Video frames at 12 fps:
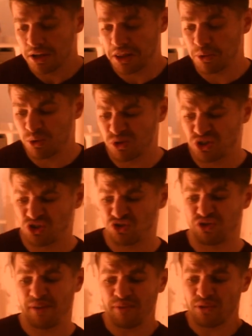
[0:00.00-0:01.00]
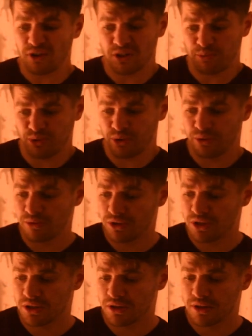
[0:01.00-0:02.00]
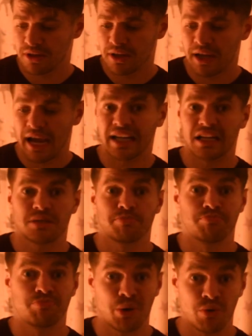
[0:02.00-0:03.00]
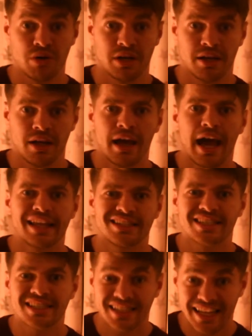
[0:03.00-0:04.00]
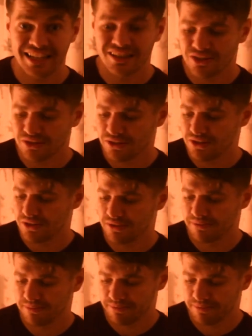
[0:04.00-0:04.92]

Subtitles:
They were as shriveled as prunes and as bony as skeletons.